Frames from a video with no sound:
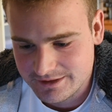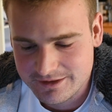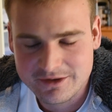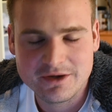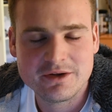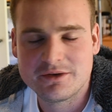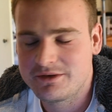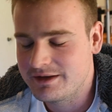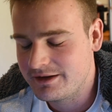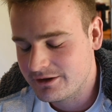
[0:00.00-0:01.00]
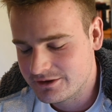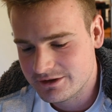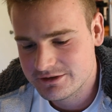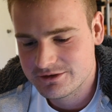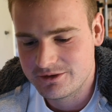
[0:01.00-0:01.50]
uh, uh, that
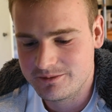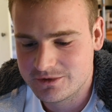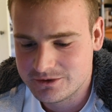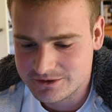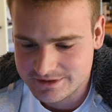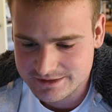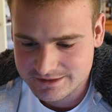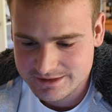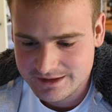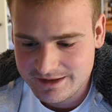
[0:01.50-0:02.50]
aldosterone causes?